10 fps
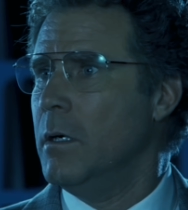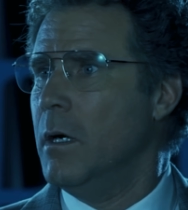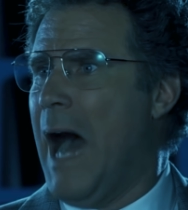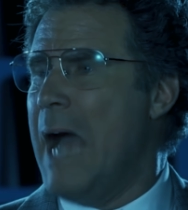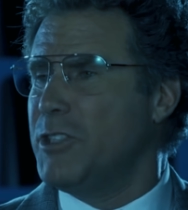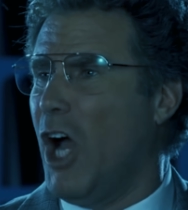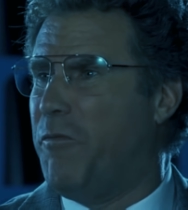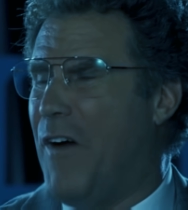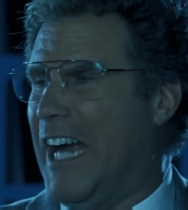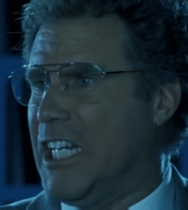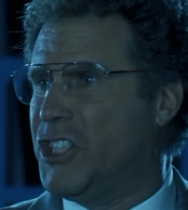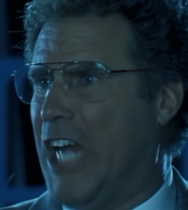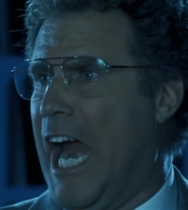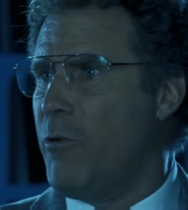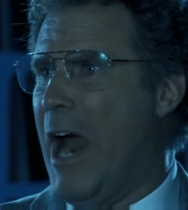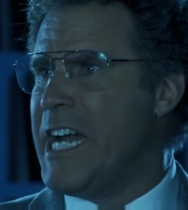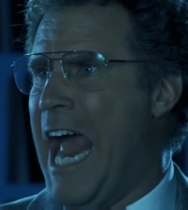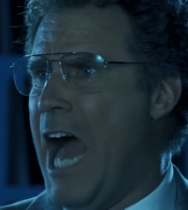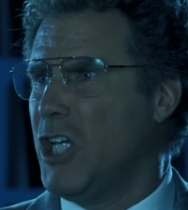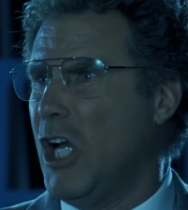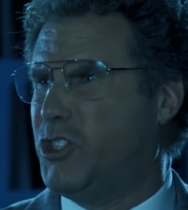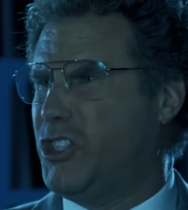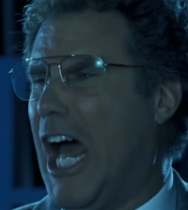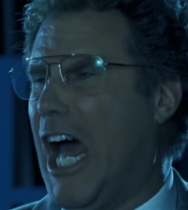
I'm so fucking scared right now, you shut